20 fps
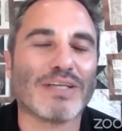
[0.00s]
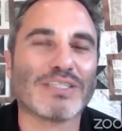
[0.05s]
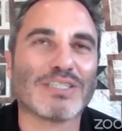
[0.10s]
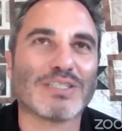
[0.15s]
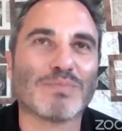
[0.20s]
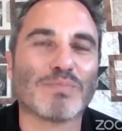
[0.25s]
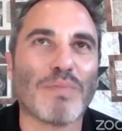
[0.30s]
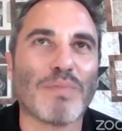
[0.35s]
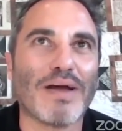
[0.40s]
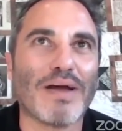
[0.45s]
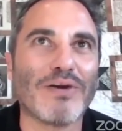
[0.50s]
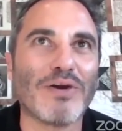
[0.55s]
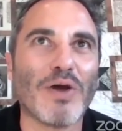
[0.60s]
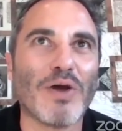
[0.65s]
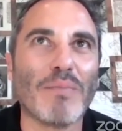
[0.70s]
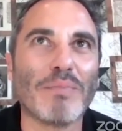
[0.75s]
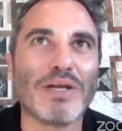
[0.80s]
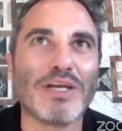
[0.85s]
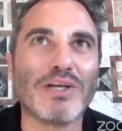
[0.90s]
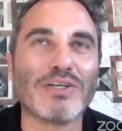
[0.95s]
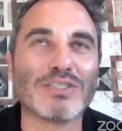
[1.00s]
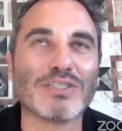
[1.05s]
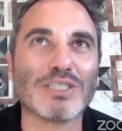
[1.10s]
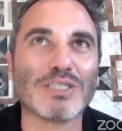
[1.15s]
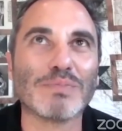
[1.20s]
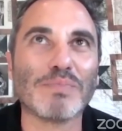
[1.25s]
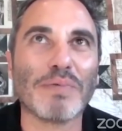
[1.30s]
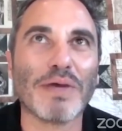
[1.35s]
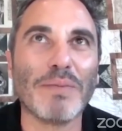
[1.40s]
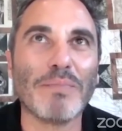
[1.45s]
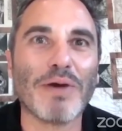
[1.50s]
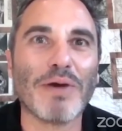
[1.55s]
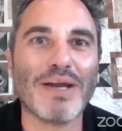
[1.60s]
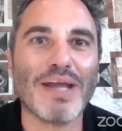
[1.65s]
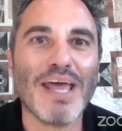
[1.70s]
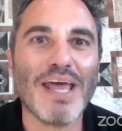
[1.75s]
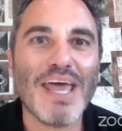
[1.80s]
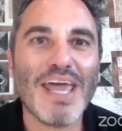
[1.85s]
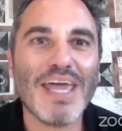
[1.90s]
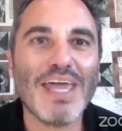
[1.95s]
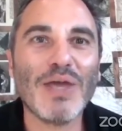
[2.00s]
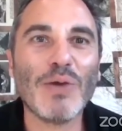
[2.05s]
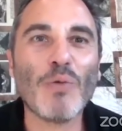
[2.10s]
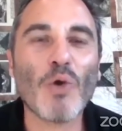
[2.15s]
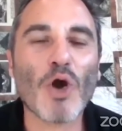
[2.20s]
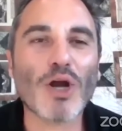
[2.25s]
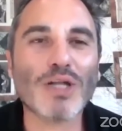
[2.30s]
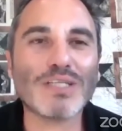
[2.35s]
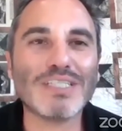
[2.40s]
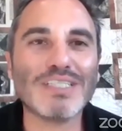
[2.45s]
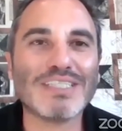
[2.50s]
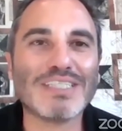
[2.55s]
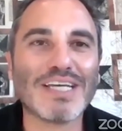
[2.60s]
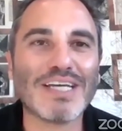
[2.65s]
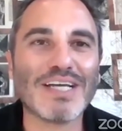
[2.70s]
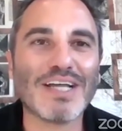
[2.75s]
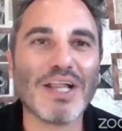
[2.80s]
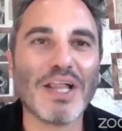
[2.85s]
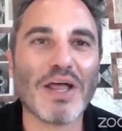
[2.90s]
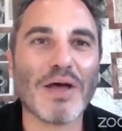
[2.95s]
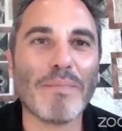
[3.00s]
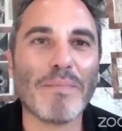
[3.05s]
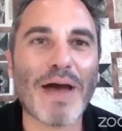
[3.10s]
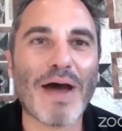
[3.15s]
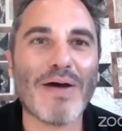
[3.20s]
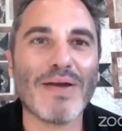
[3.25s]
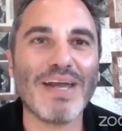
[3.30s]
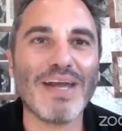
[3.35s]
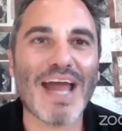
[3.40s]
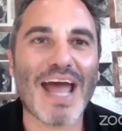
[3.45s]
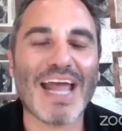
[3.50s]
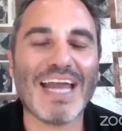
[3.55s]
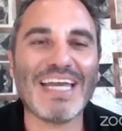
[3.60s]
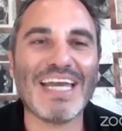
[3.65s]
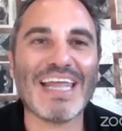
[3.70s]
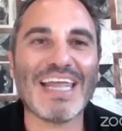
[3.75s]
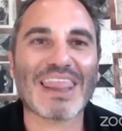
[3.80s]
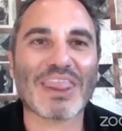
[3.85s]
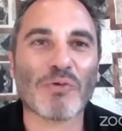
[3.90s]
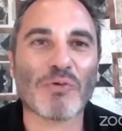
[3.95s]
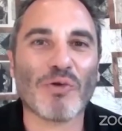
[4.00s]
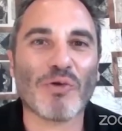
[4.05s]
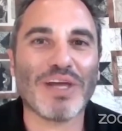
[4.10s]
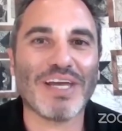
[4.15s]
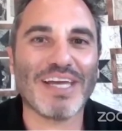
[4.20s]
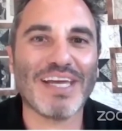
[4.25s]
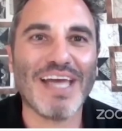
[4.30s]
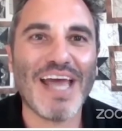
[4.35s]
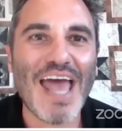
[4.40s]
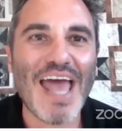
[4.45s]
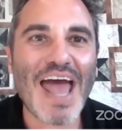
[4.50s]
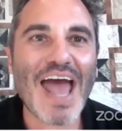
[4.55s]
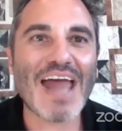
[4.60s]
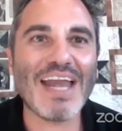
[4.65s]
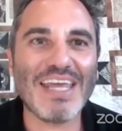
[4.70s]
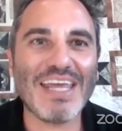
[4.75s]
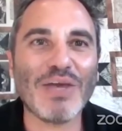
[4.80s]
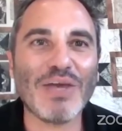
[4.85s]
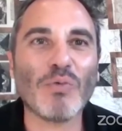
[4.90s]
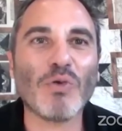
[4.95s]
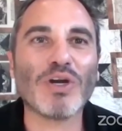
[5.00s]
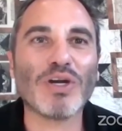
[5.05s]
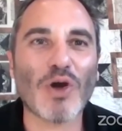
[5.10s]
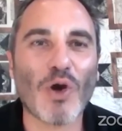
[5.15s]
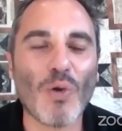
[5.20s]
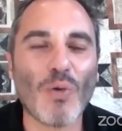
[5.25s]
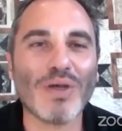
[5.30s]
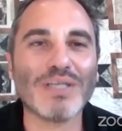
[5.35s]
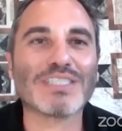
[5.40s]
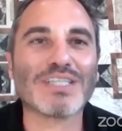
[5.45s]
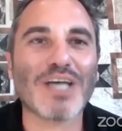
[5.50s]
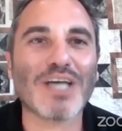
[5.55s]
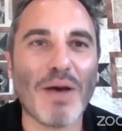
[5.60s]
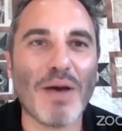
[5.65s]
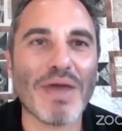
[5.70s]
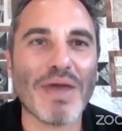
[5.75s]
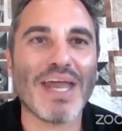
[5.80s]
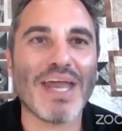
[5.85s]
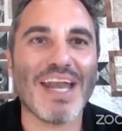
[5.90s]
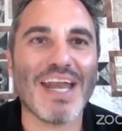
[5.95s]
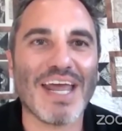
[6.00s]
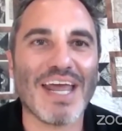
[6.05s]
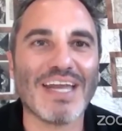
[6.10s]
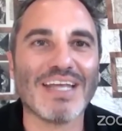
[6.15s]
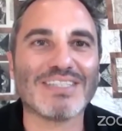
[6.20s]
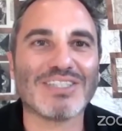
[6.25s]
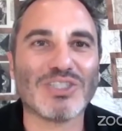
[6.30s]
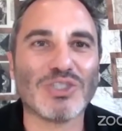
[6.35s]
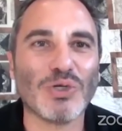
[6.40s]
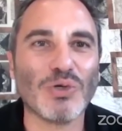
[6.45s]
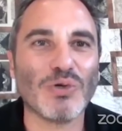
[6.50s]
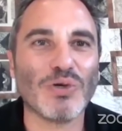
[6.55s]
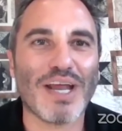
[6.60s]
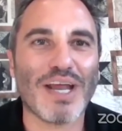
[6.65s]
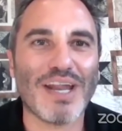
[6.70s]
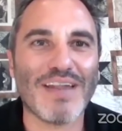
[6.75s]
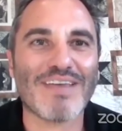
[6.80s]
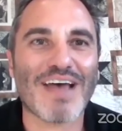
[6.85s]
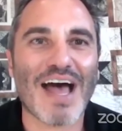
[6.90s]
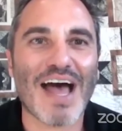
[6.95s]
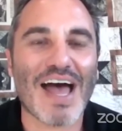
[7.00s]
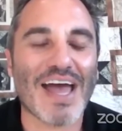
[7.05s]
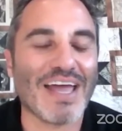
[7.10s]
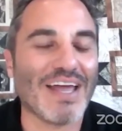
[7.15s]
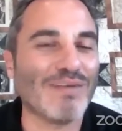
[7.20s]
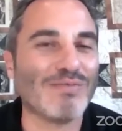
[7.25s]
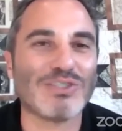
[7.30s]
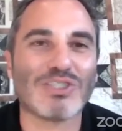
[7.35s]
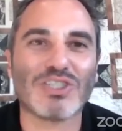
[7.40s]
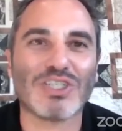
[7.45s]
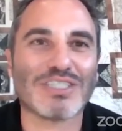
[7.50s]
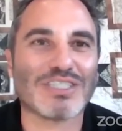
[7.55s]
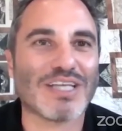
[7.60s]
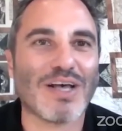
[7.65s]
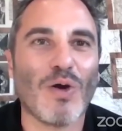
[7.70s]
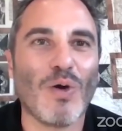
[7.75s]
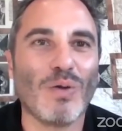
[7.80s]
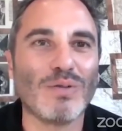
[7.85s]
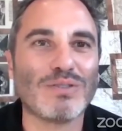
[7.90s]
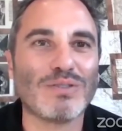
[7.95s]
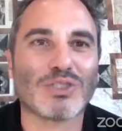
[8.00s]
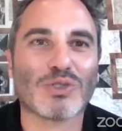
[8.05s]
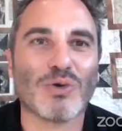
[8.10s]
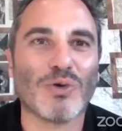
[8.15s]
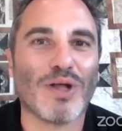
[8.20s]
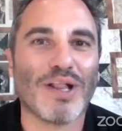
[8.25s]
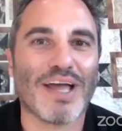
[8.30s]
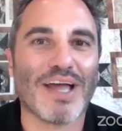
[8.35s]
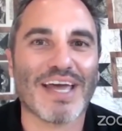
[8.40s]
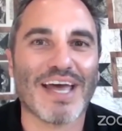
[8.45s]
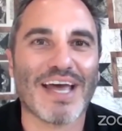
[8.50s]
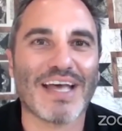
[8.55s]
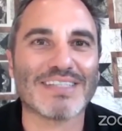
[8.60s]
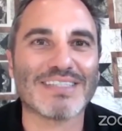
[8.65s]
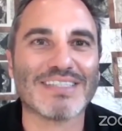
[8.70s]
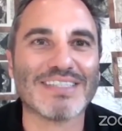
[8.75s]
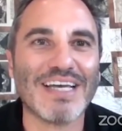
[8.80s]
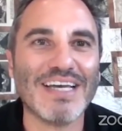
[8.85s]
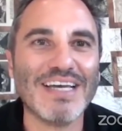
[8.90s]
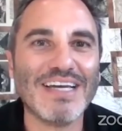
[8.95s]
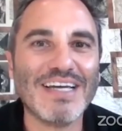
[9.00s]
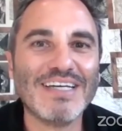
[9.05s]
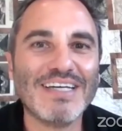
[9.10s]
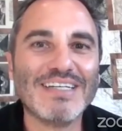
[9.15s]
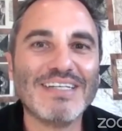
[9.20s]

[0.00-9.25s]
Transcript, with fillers: It's I don't know how many years it's been, but he worked until about 93 and he would always come in in a suit and tie it was just old school i guess